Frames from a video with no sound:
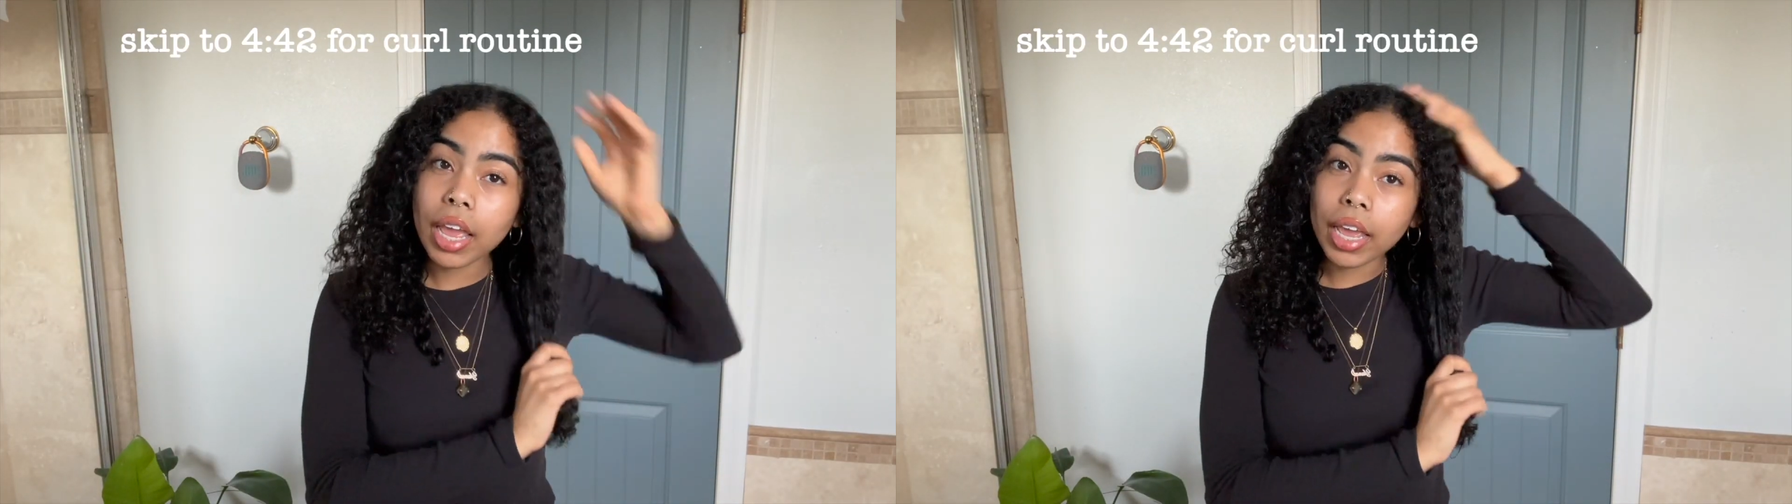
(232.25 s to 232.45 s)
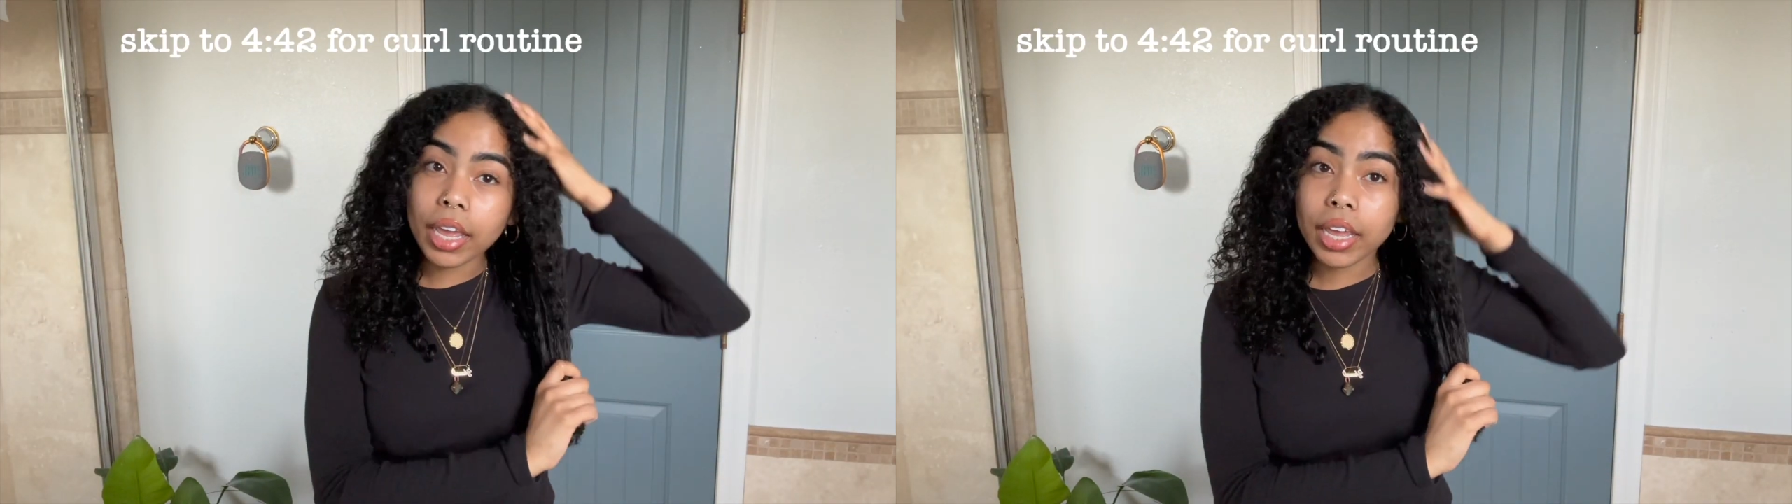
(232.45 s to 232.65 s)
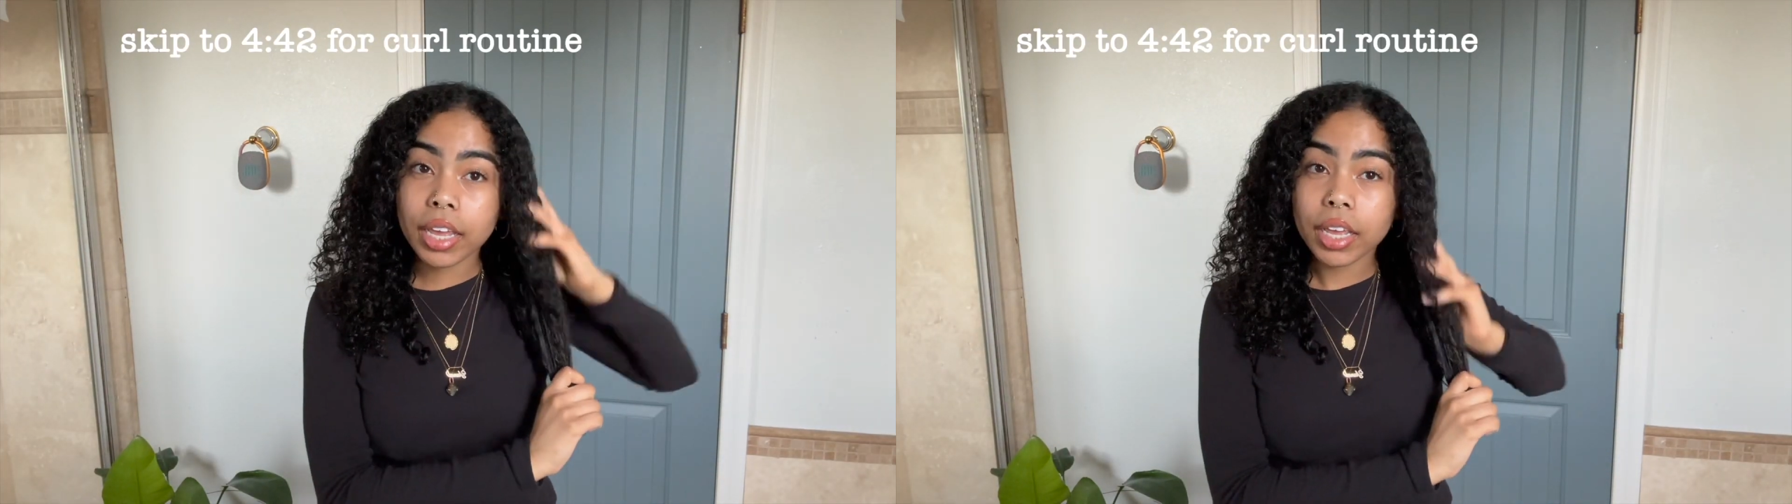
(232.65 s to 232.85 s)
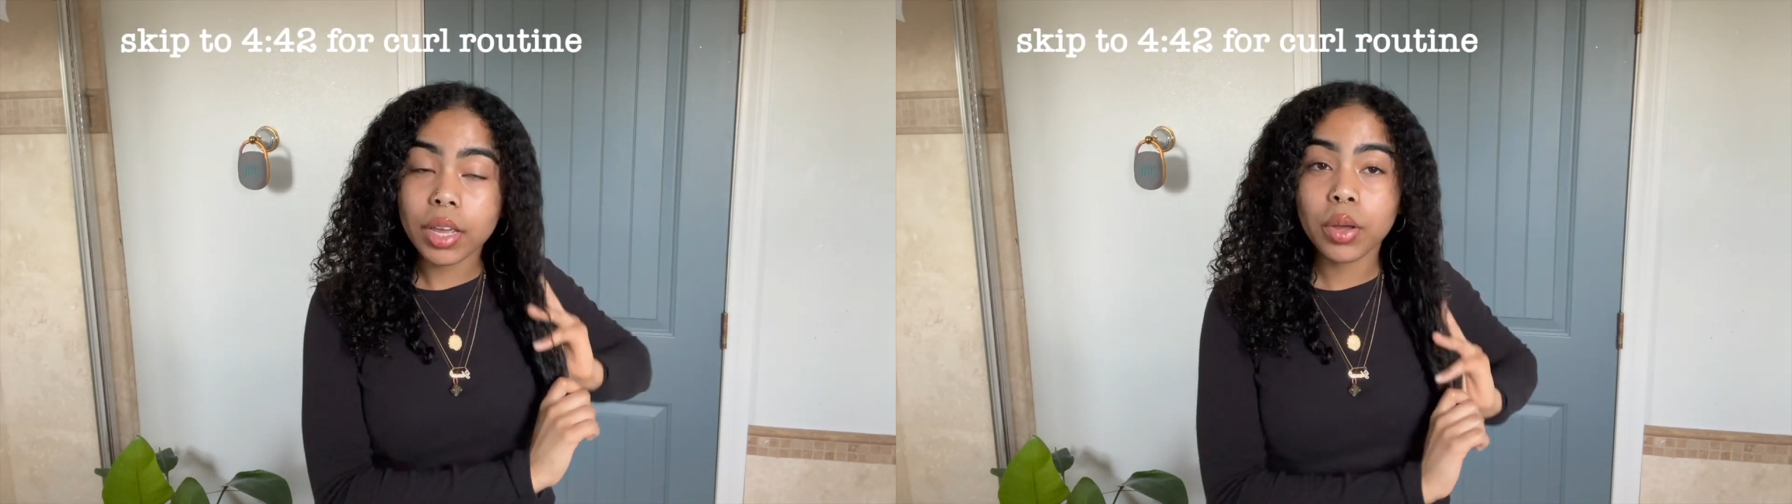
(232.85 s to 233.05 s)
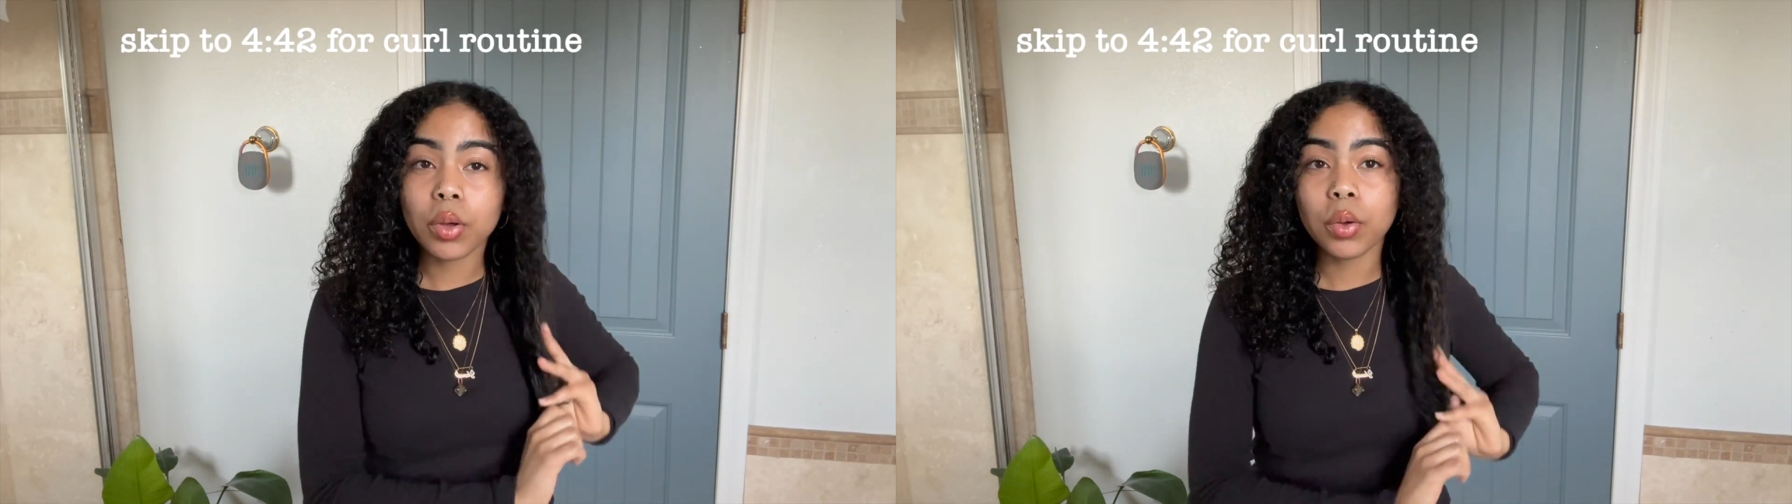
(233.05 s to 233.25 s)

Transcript: a